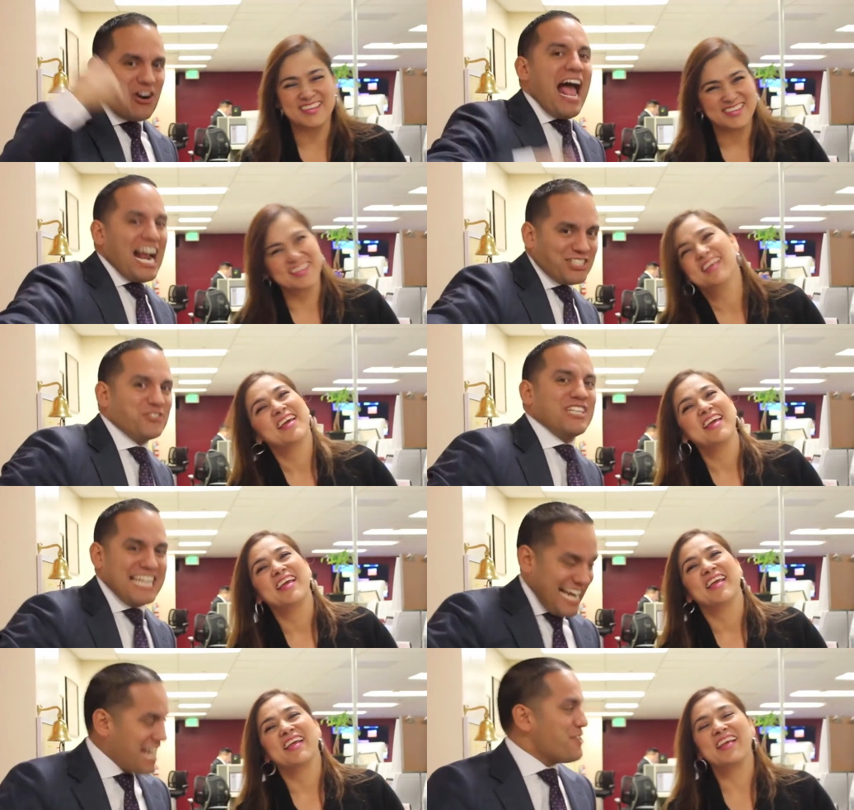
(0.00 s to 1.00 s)
Speaker 1: are
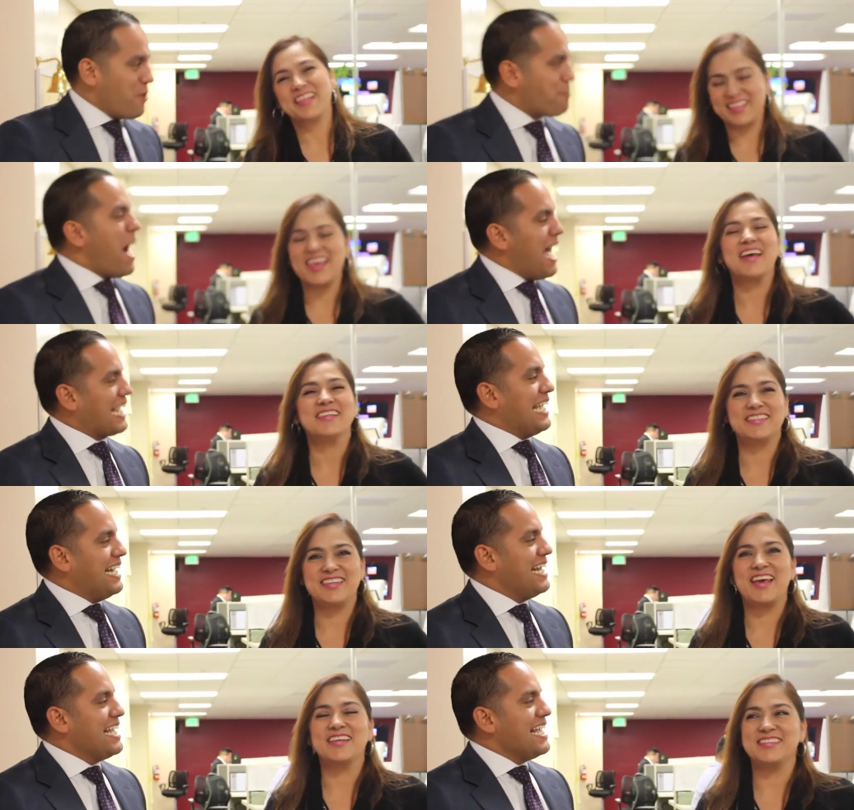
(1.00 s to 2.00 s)
actually in your
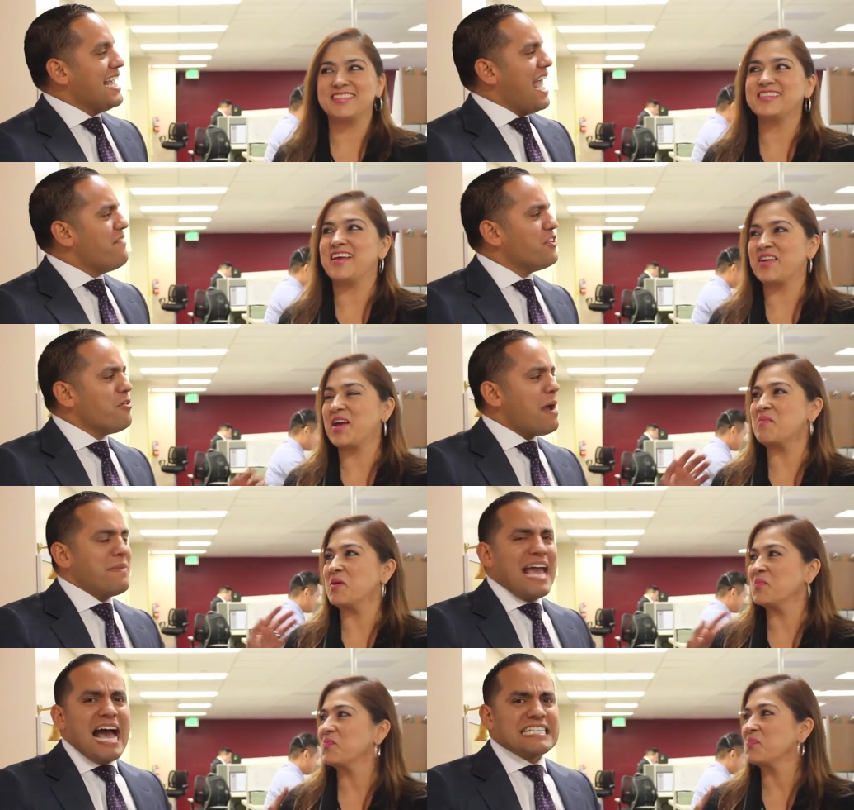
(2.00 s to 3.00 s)
pocket. Yes, yes. If you don't
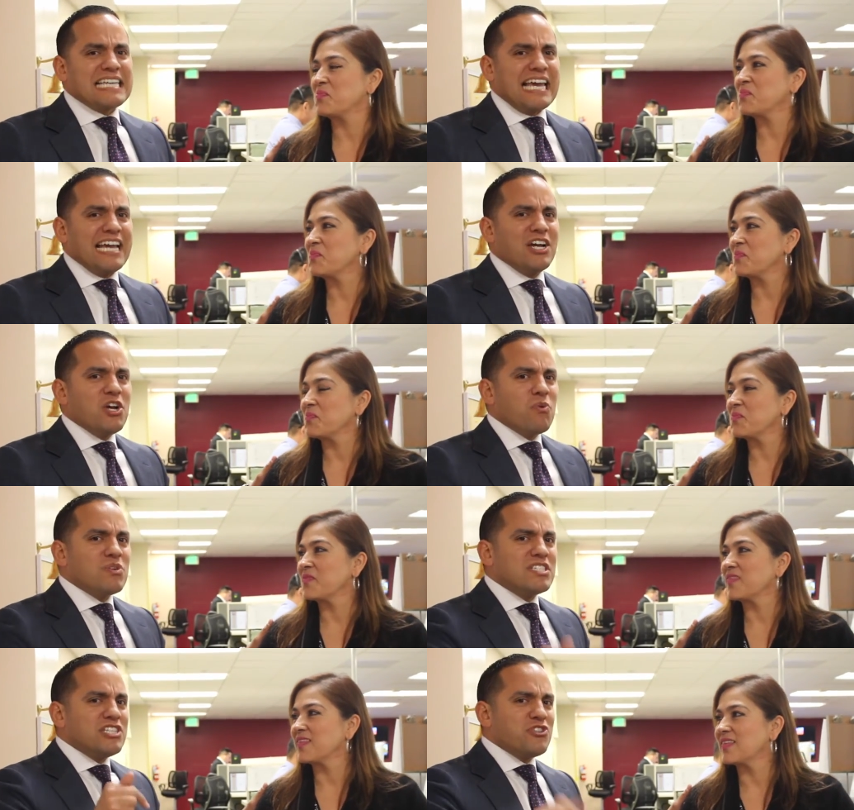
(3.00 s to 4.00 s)
mind me asking,
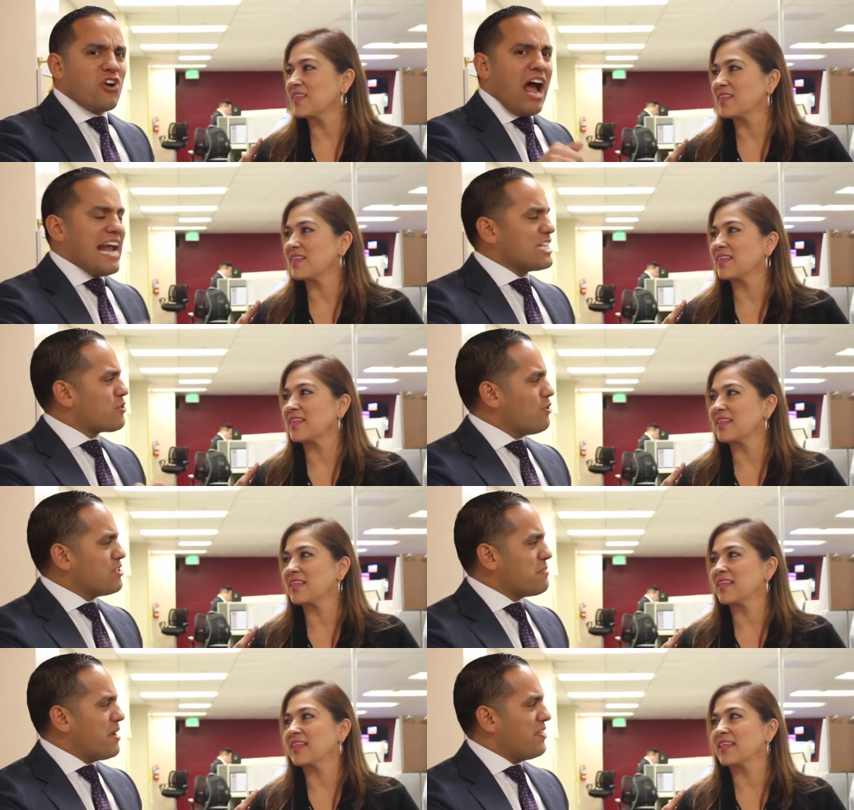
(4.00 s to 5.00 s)
was this your highest
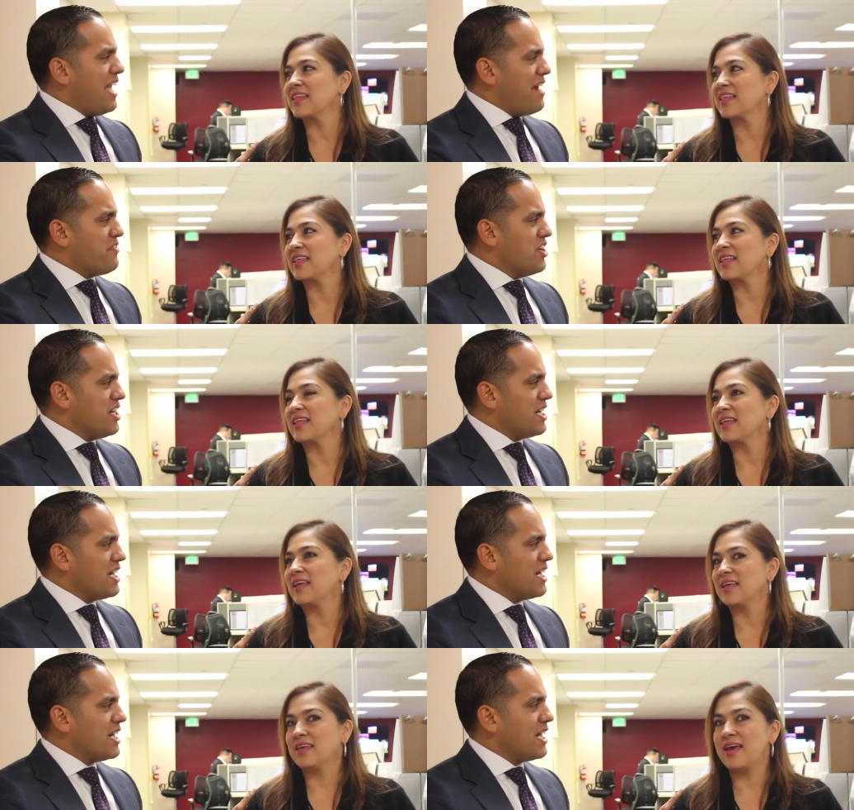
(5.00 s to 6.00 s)
grossing month ever?
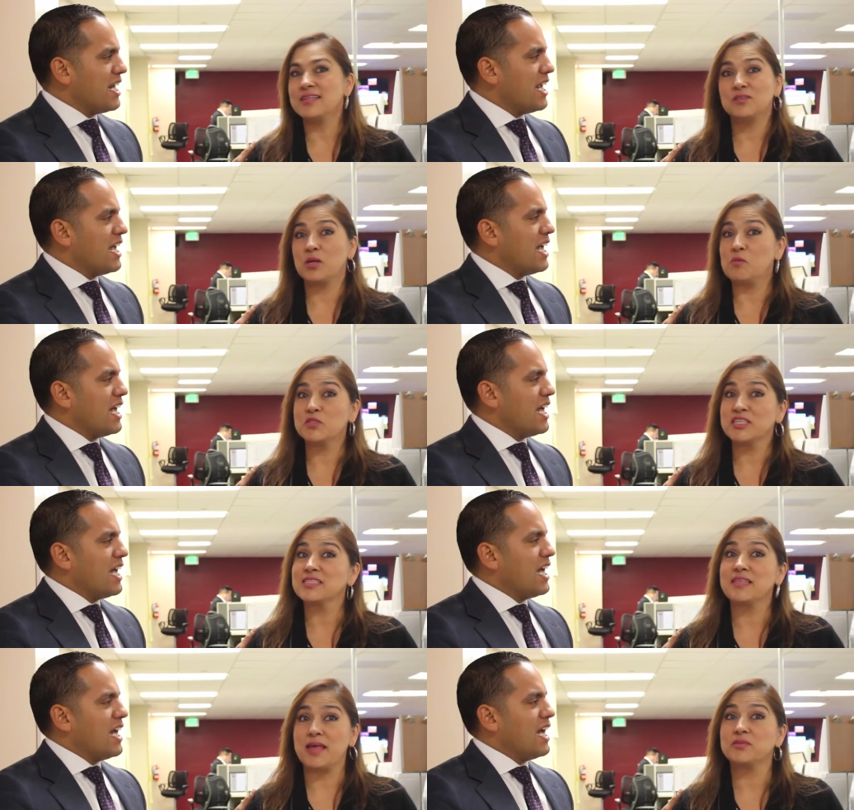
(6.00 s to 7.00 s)
Speaker 2: Yes, almost
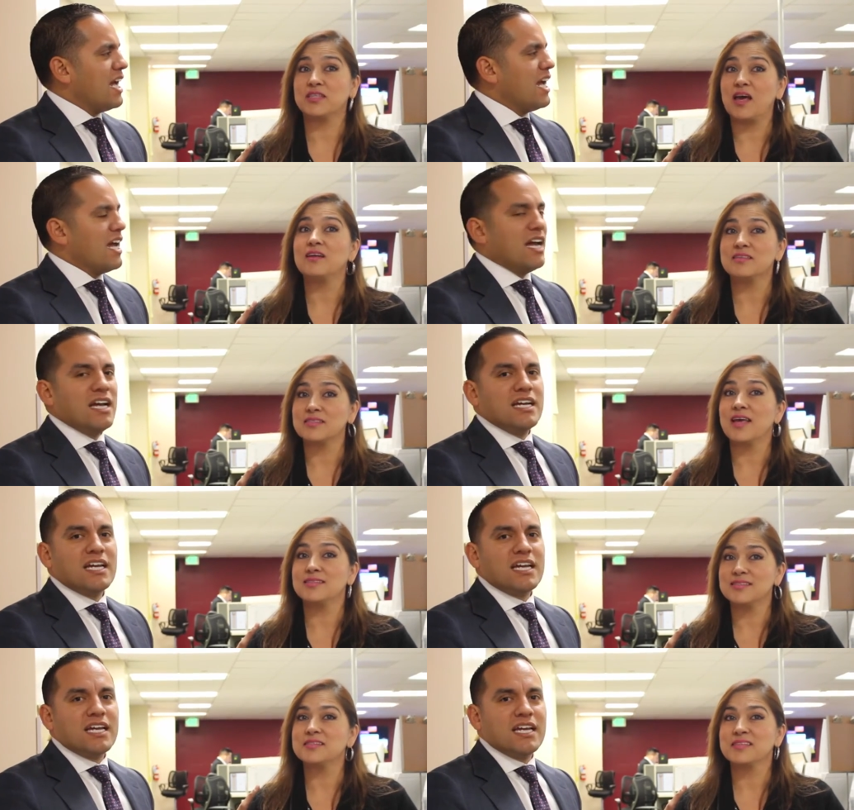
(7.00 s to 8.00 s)
sixty thousand dollars.
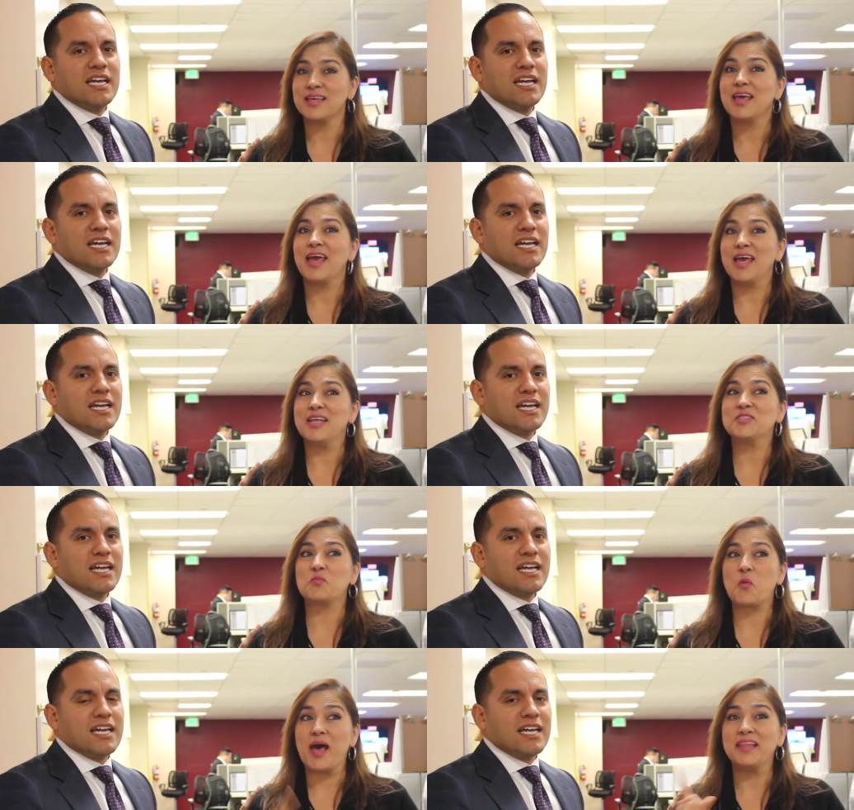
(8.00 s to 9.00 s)
Yes, and
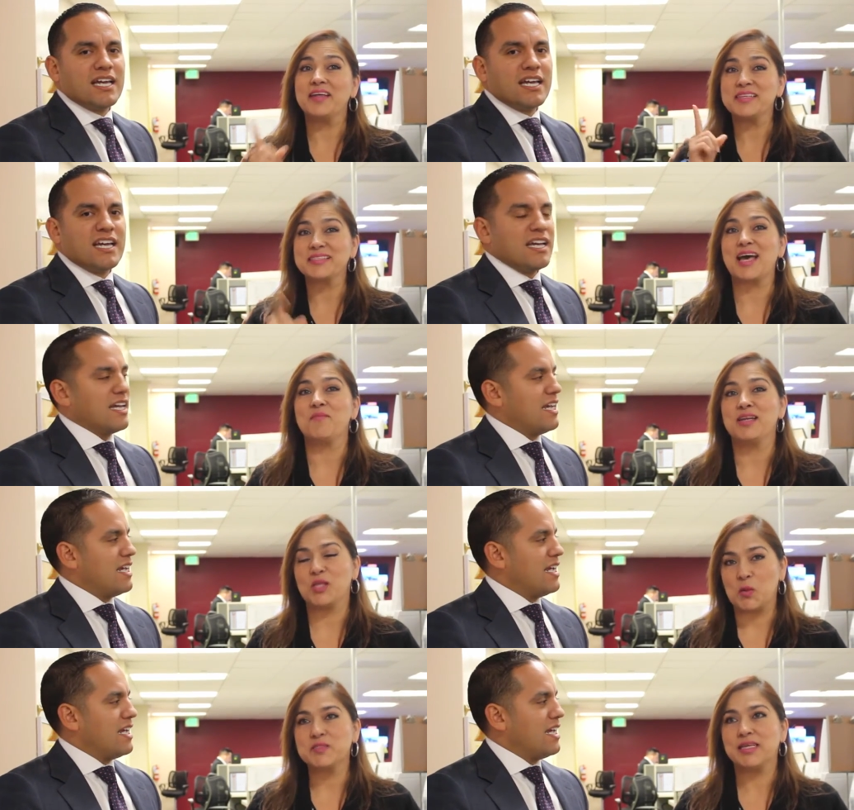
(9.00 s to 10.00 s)
it's one that is coming
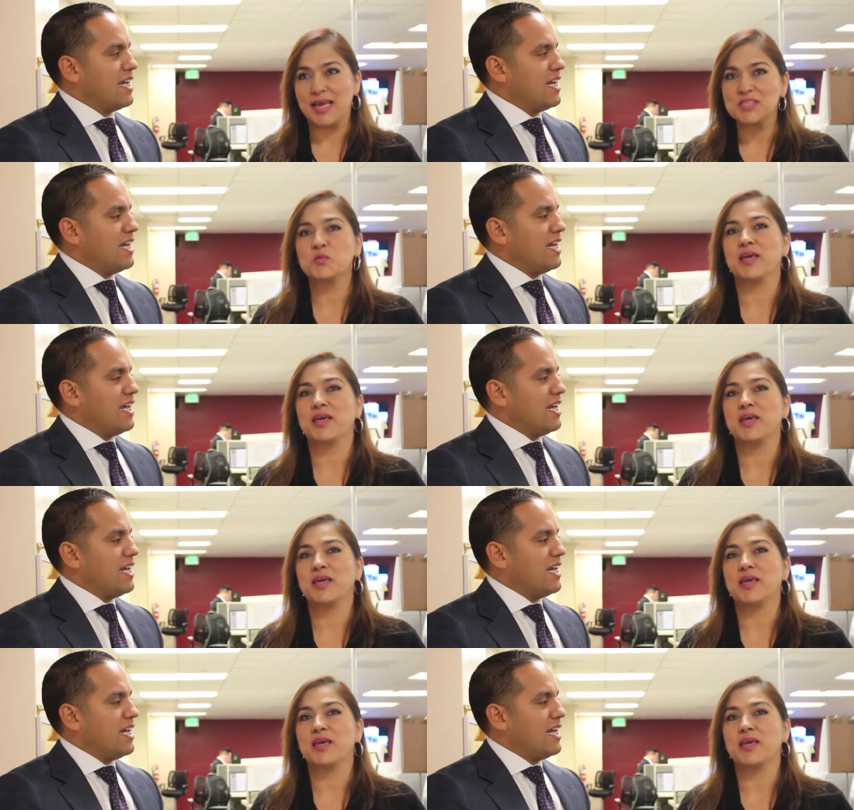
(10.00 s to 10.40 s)
closing next